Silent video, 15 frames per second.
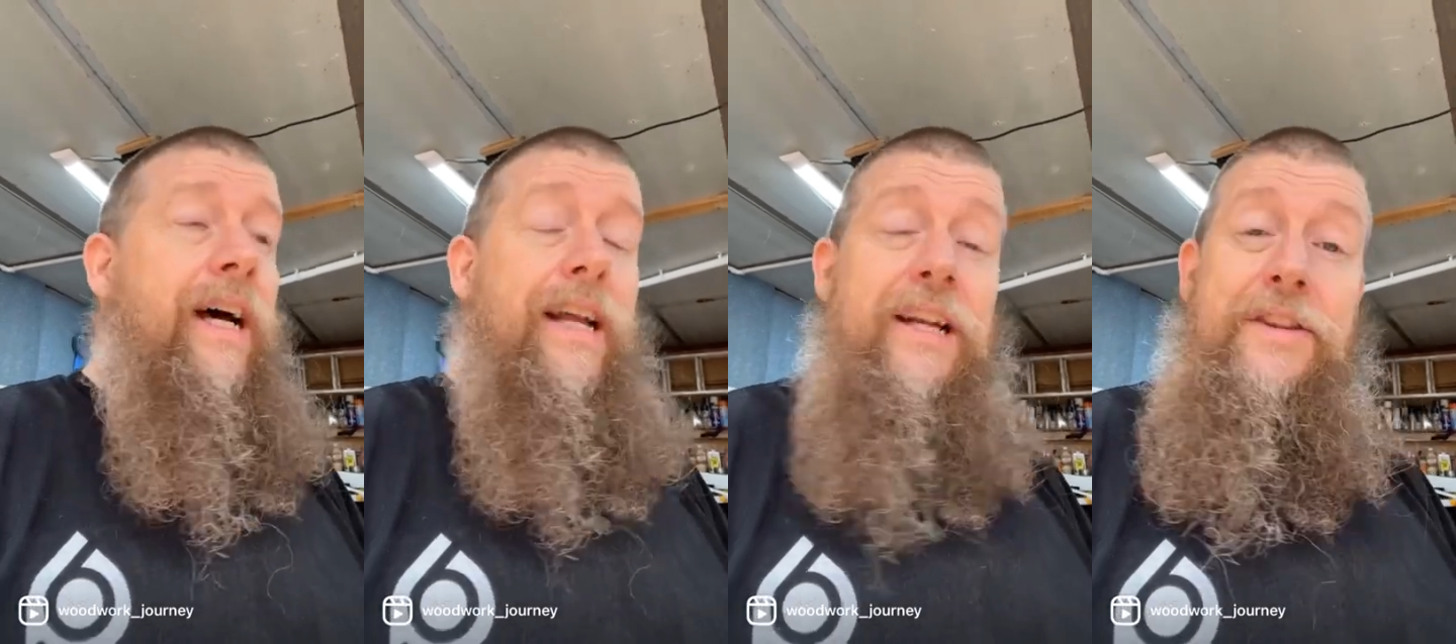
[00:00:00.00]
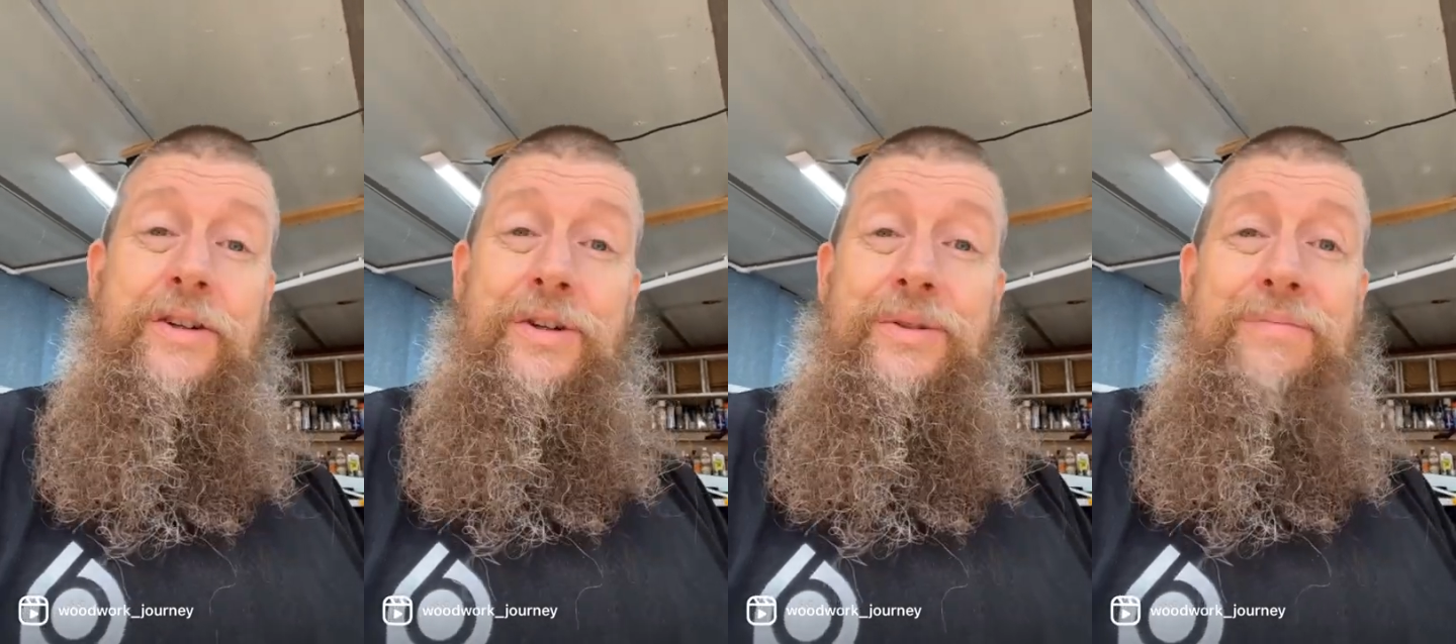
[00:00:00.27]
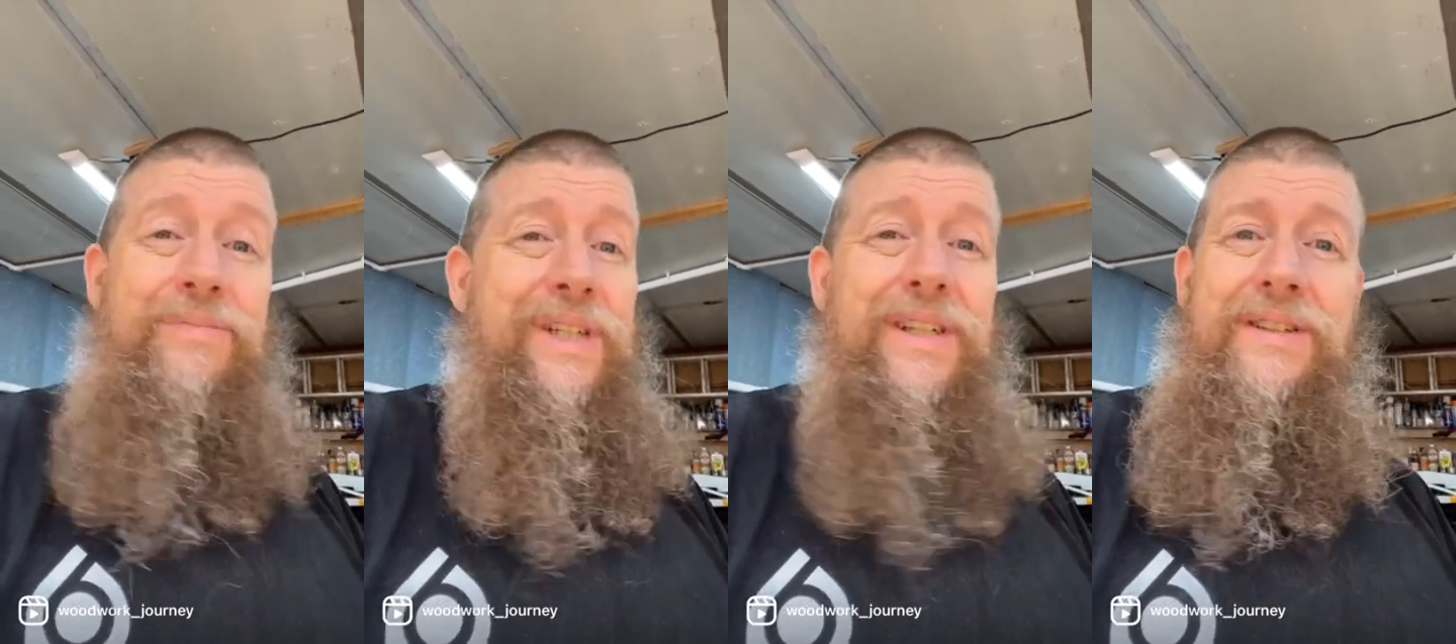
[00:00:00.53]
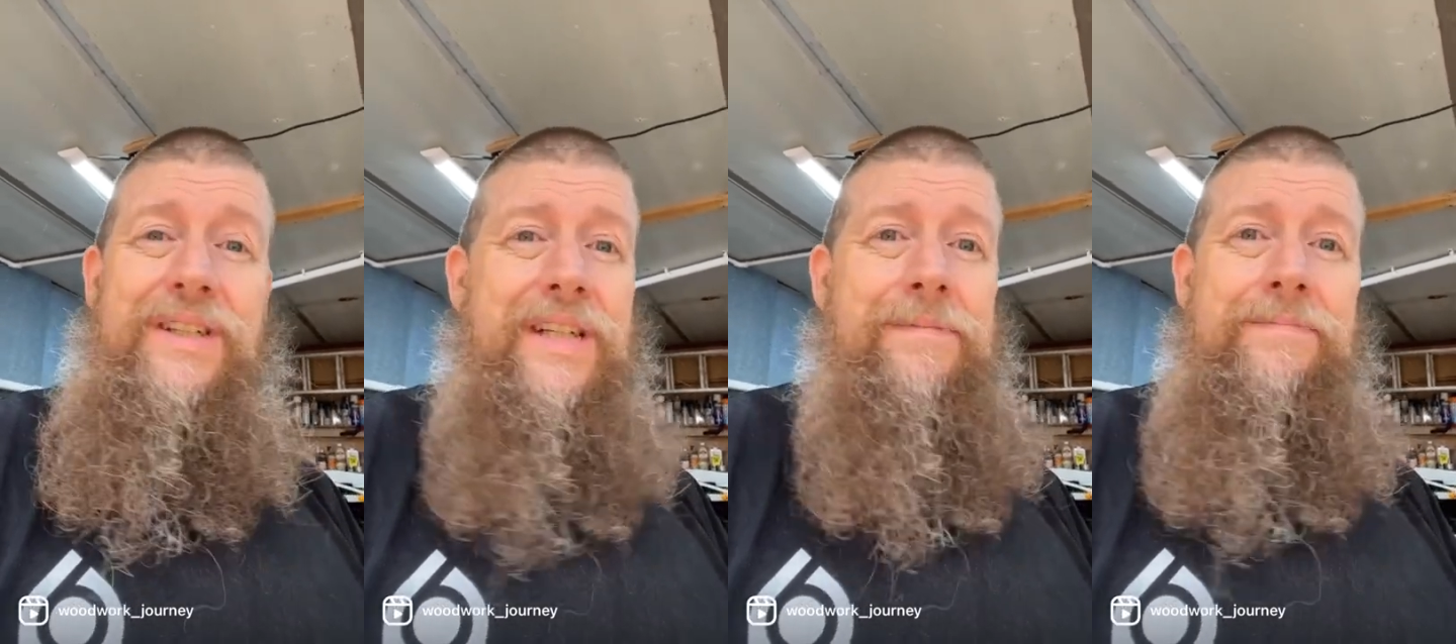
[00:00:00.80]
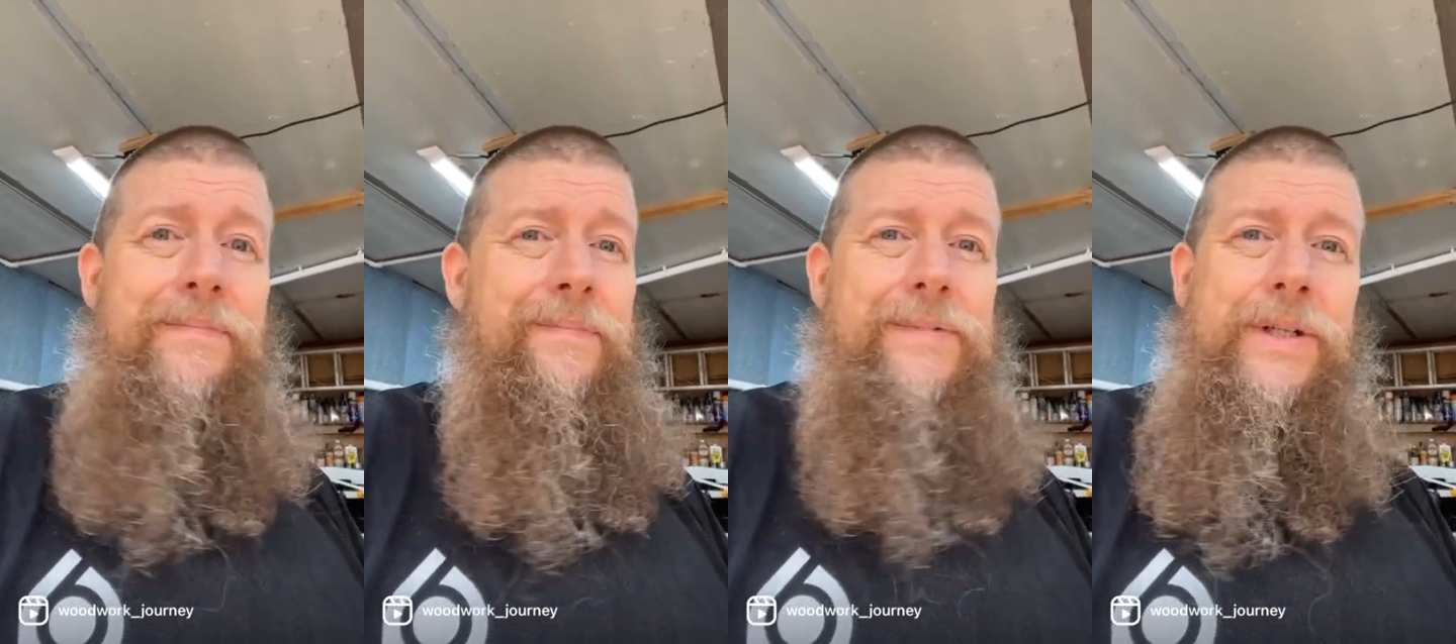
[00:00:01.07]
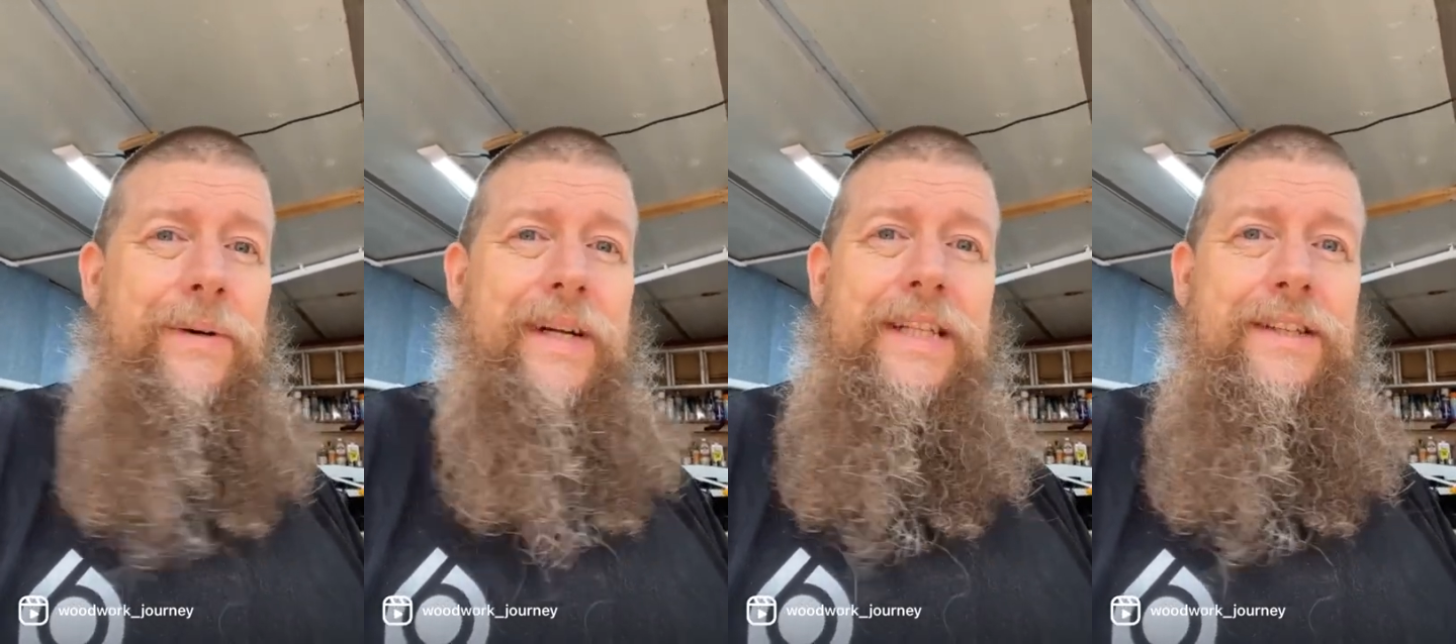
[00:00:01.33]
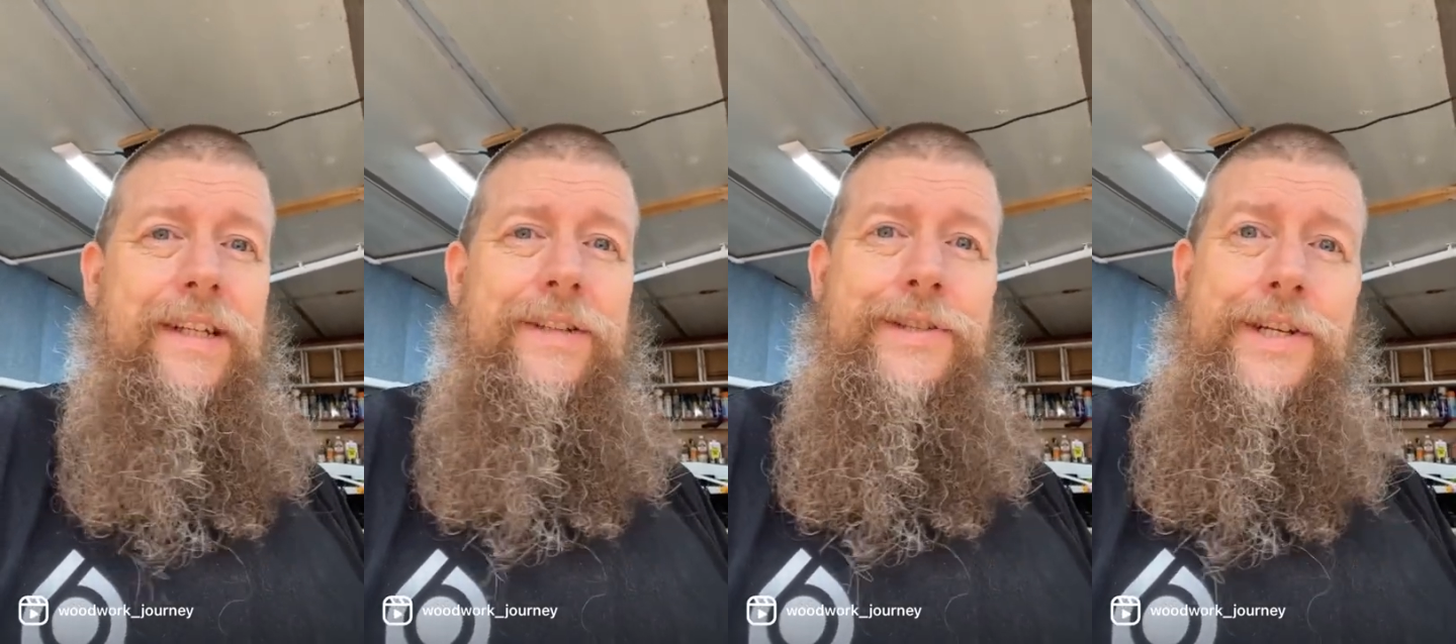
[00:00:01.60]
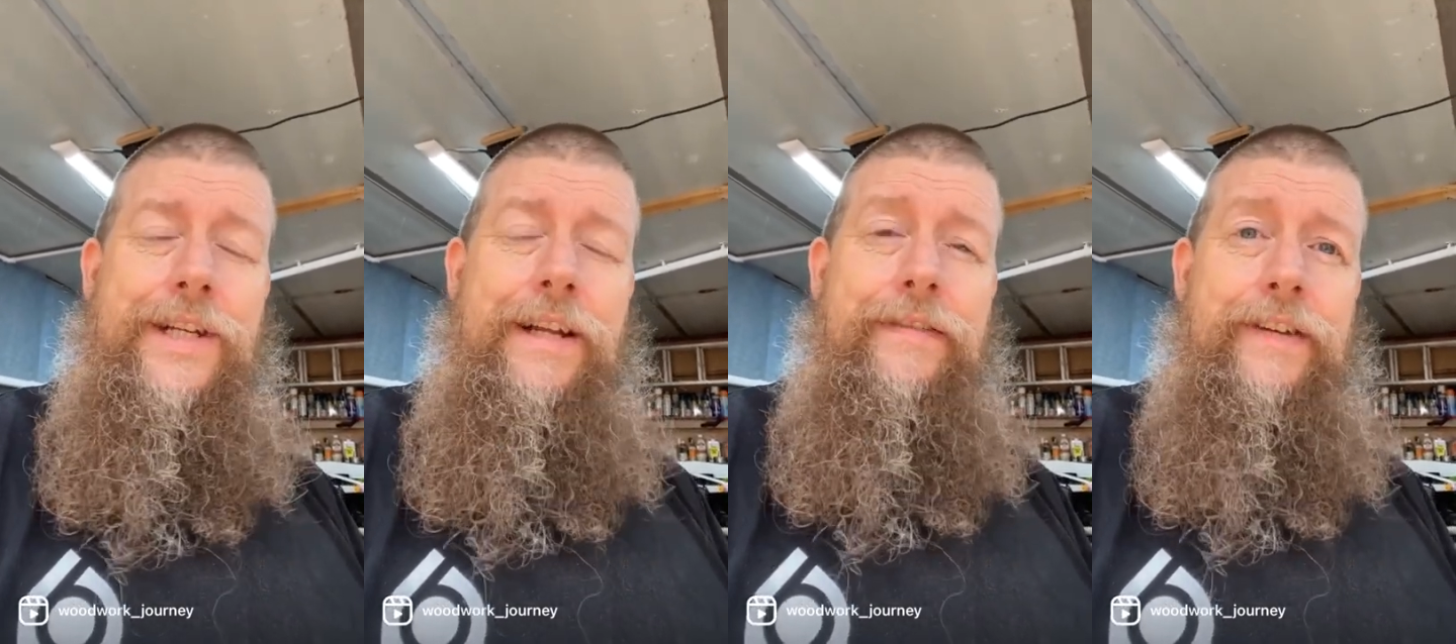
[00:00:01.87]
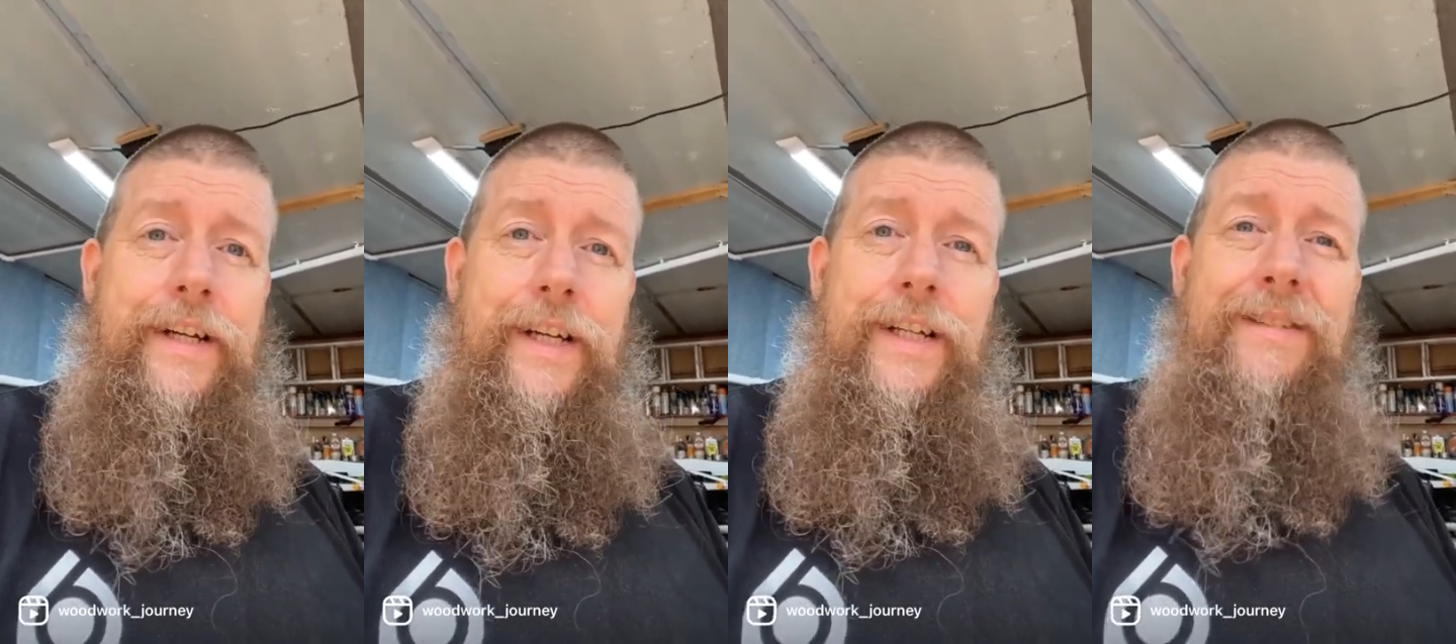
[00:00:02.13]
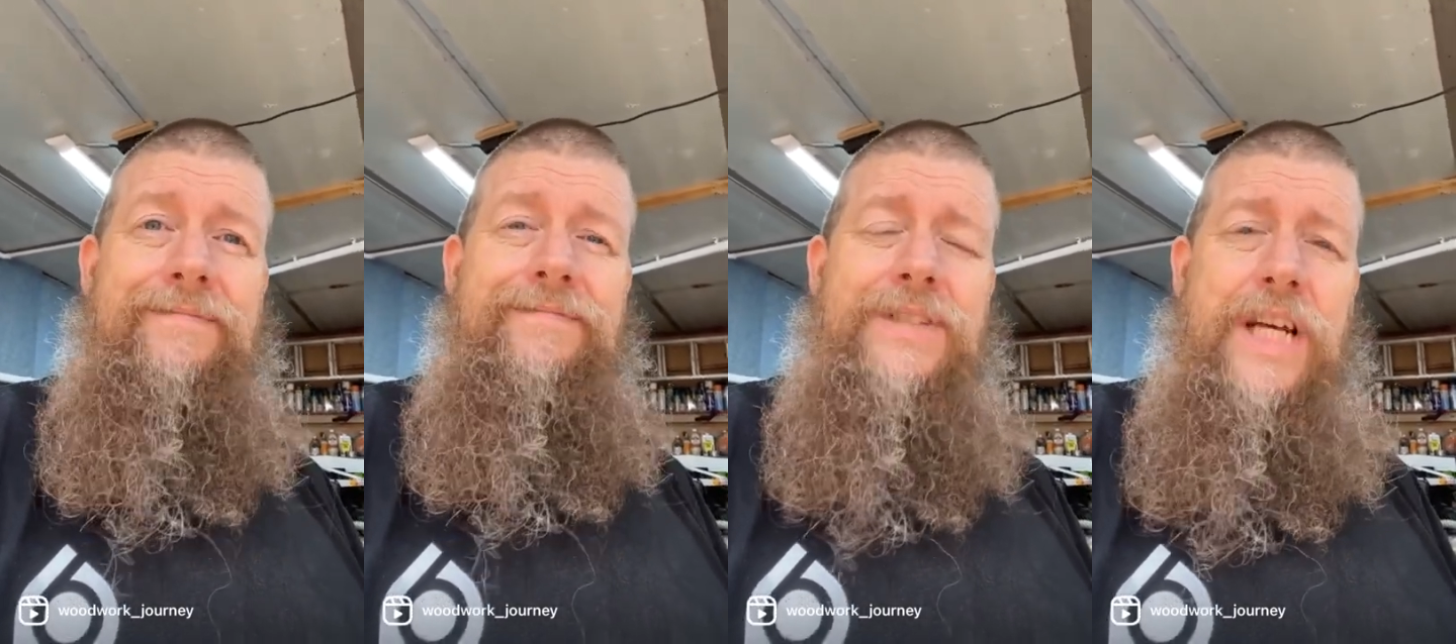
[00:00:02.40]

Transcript: And I thought, we're not going to do anything significant.